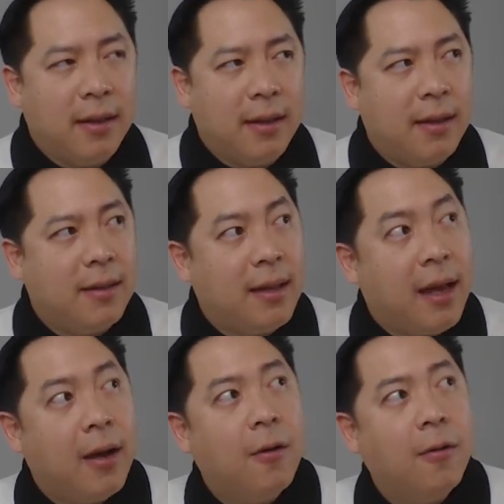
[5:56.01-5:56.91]
And
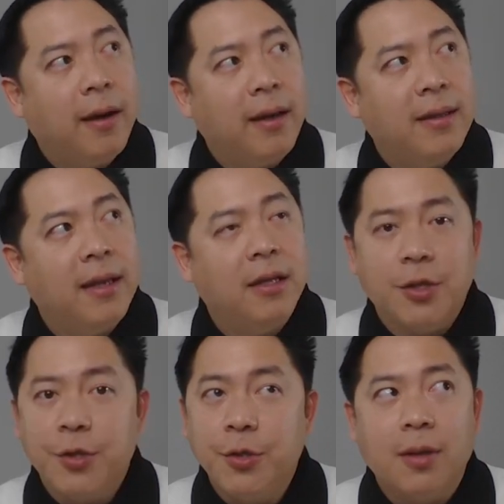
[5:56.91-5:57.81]
now I think the
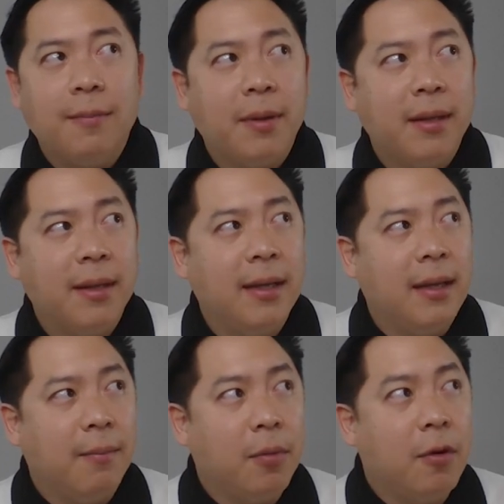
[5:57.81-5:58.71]
shoe
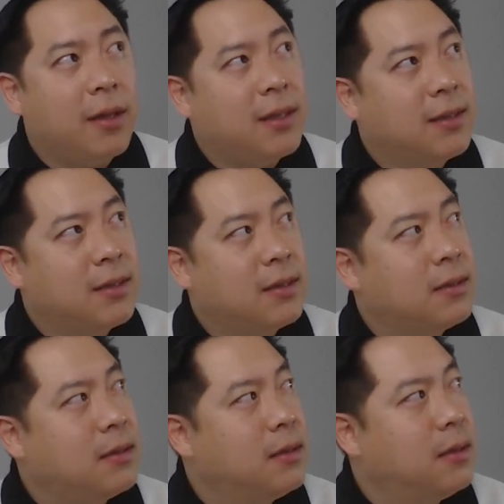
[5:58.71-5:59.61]
company
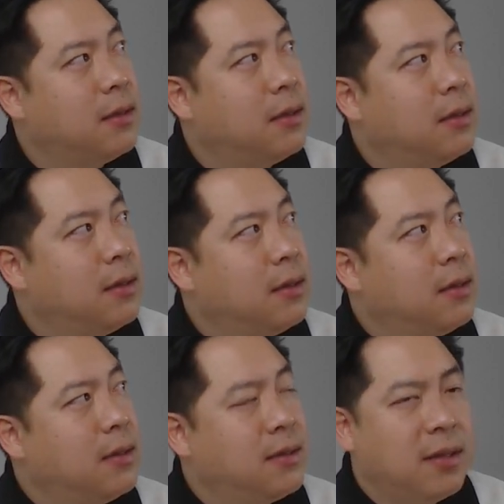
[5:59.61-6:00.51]
employs
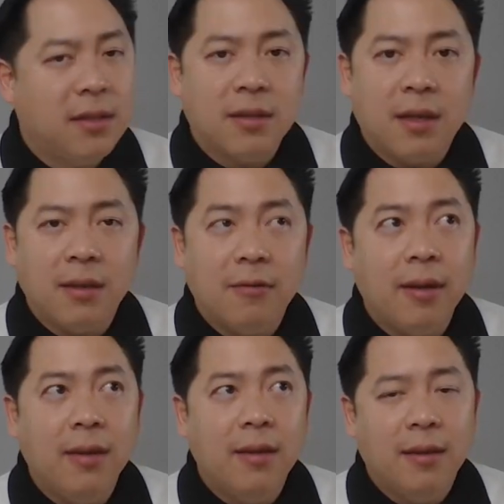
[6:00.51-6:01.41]
six
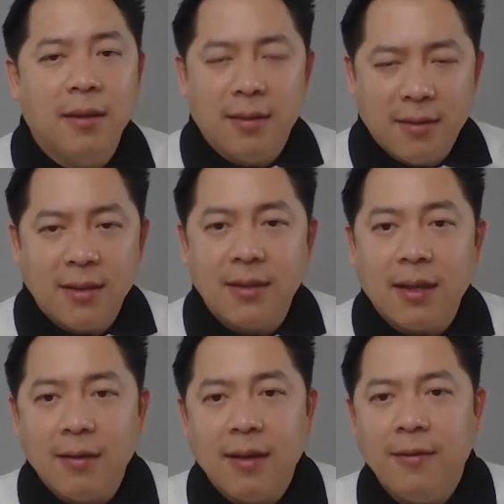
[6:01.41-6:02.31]
hundred, six hundred
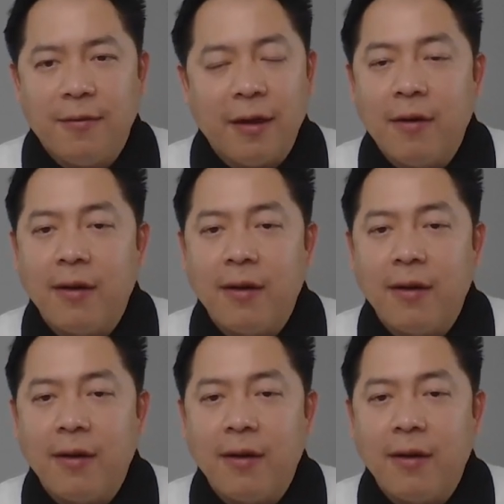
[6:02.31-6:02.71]
right, well, five